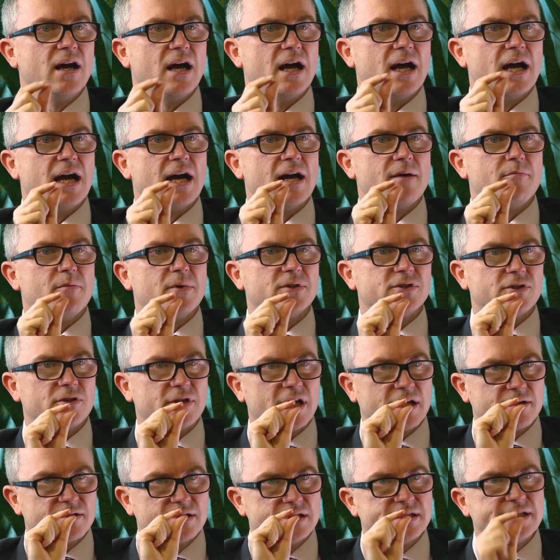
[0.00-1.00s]
Um, so
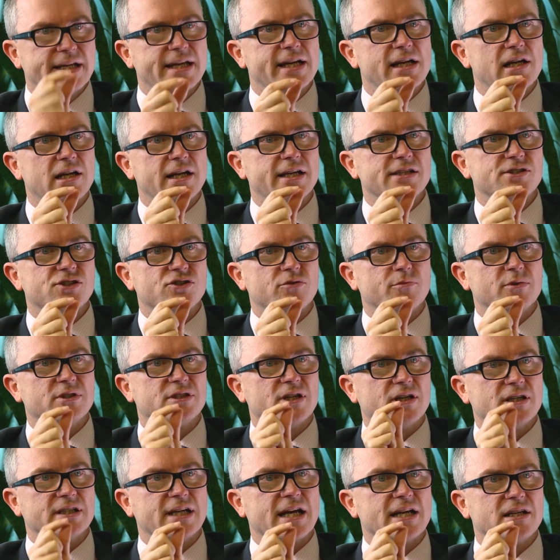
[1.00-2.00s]
that single instrument
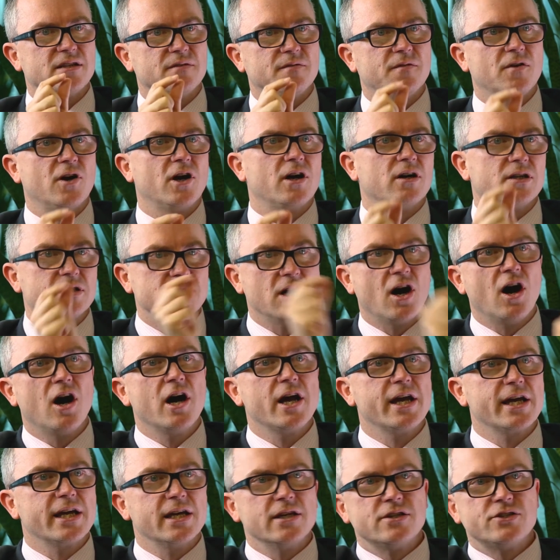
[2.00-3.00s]
identifier,
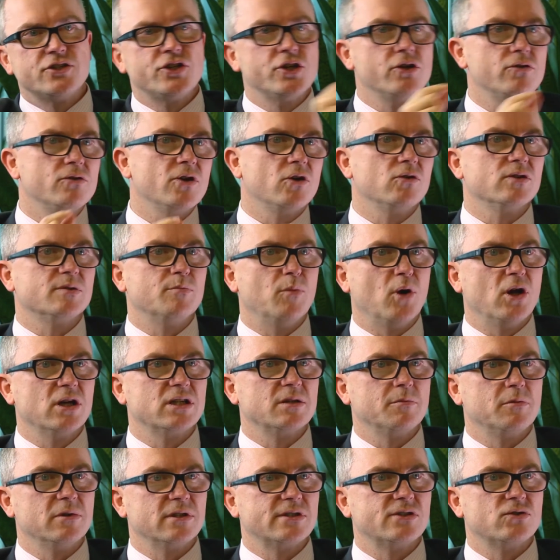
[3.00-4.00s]
tying it to those
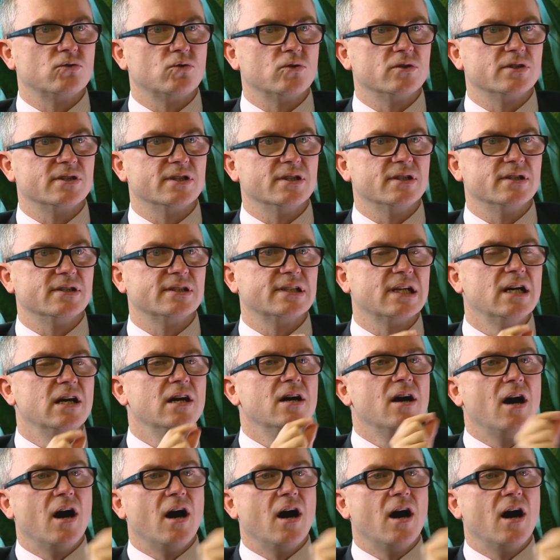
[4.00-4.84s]
multiple sources,